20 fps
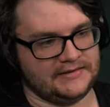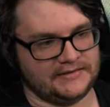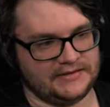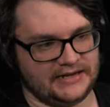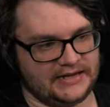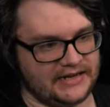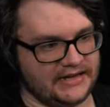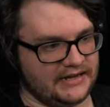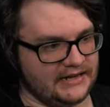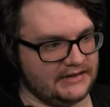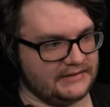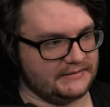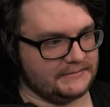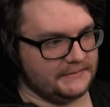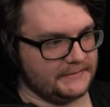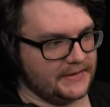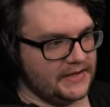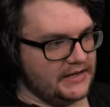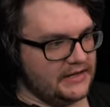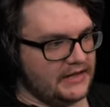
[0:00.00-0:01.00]
And
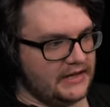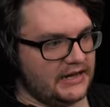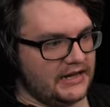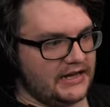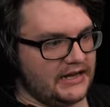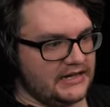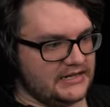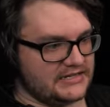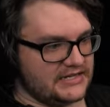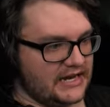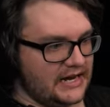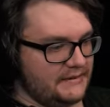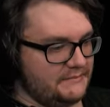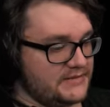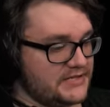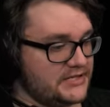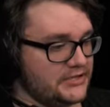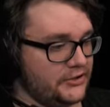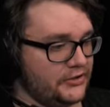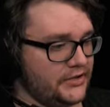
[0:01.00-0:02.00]
I, I'm
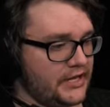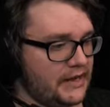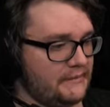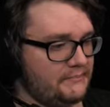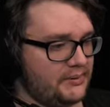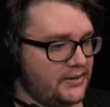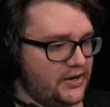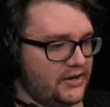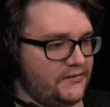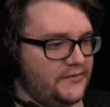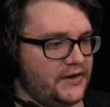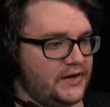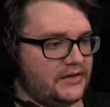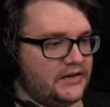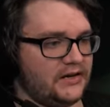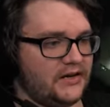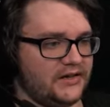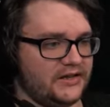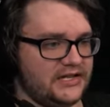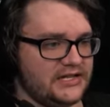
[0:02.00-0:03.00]
still not perfect
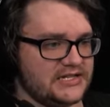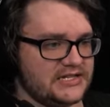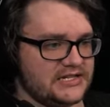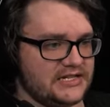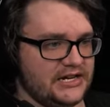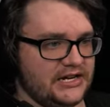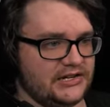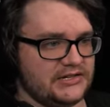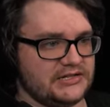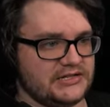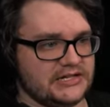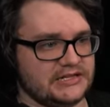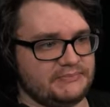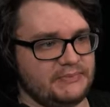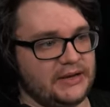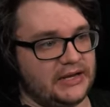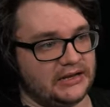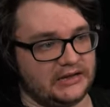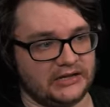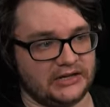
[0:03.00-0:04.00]
on these stairs. Let's be
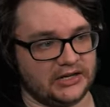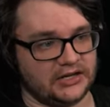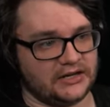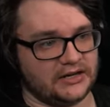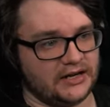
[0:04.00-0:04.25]
clear.